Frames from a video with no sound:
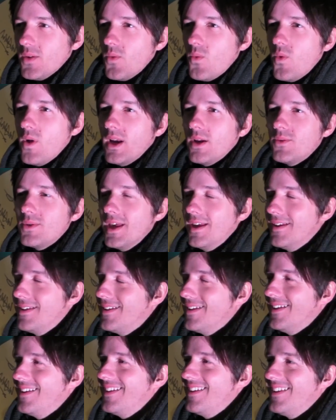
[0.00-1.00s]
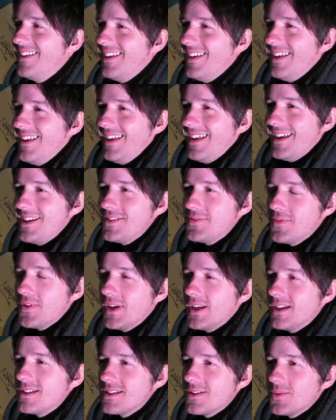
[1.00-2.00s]
Well, it's
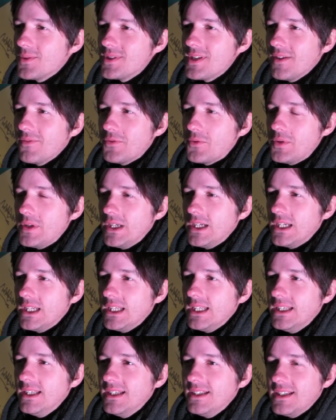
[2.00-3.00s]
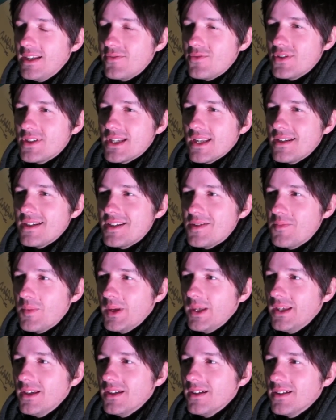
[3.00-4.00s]
funny because it was never intended to
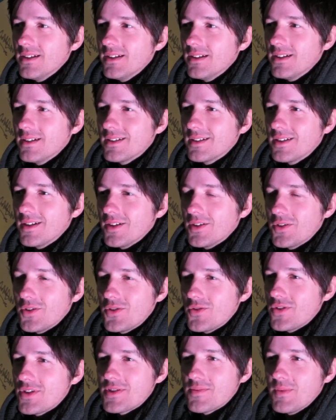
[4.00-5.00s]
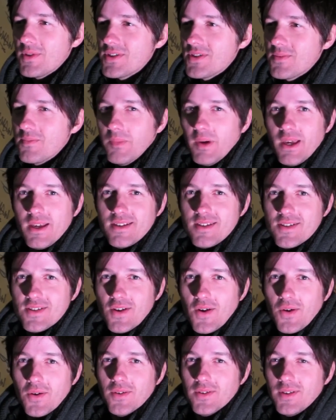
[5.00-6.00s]
be a Christmas-based
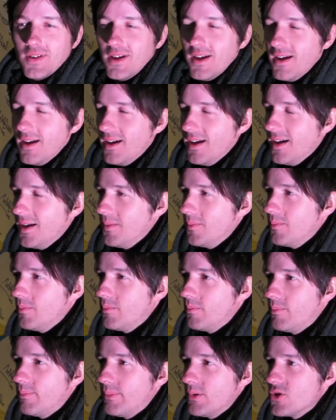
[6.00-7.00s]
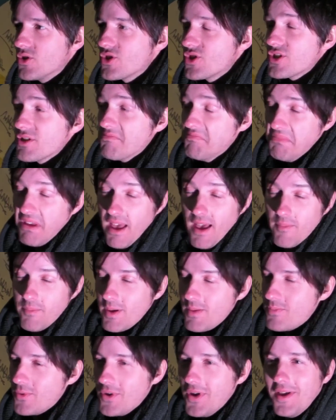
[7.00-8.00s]
song. But yeah,
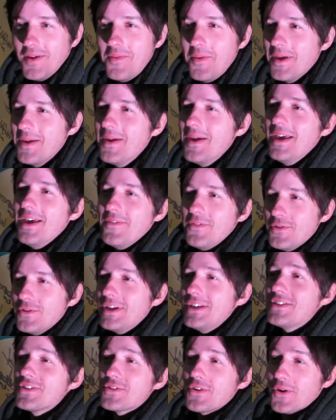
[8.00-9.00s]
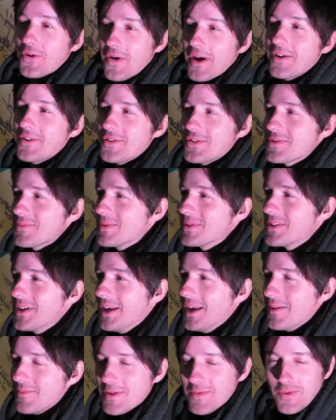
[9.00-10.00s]
people, if you release a song around Christmas,
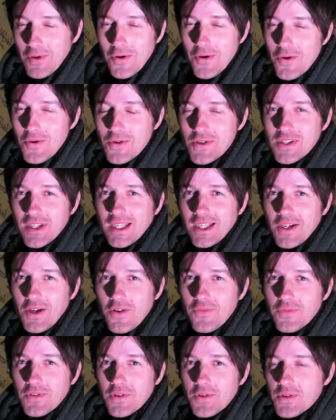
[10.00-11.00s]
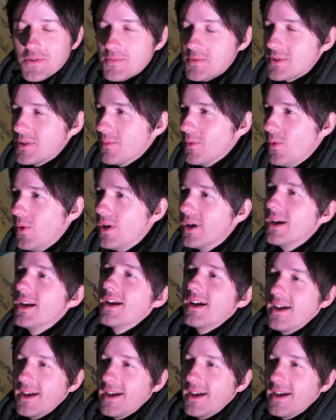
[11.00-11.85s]
people are always thinking you're going for the Christmas number one.